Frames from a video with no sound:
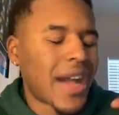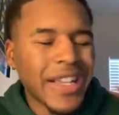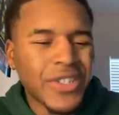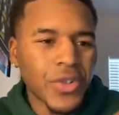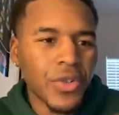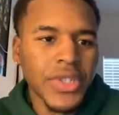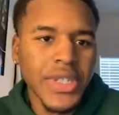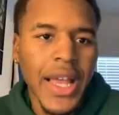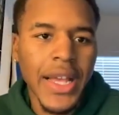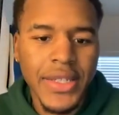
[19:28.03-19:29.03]
high school
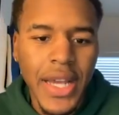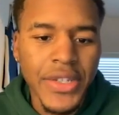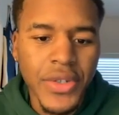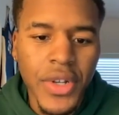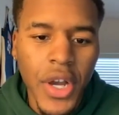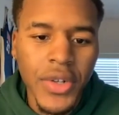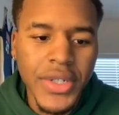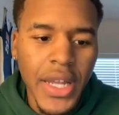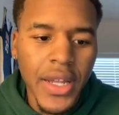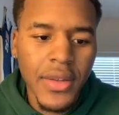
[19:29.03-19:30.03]

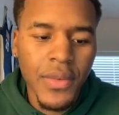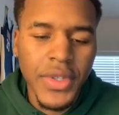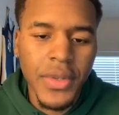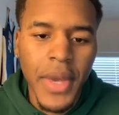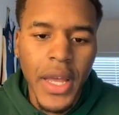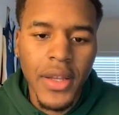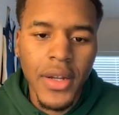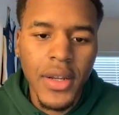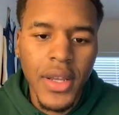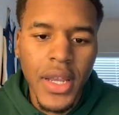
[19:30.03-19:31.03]
coach that went to
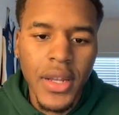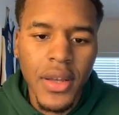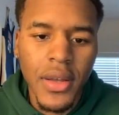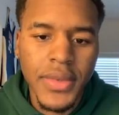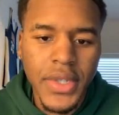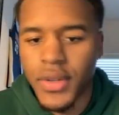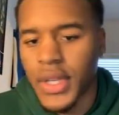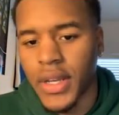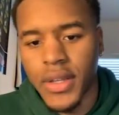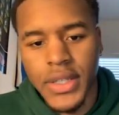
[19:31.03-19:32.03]
Baylor, and so
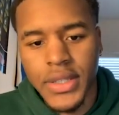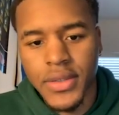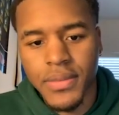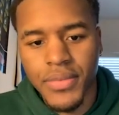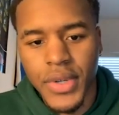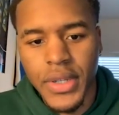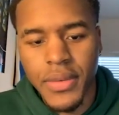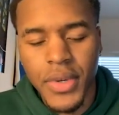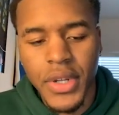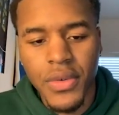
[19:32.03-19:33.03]
yeah, it's
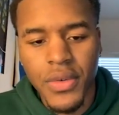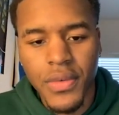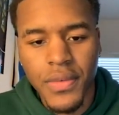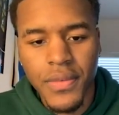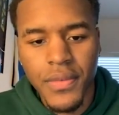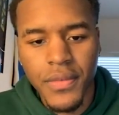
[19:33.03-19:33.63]
pretty cool.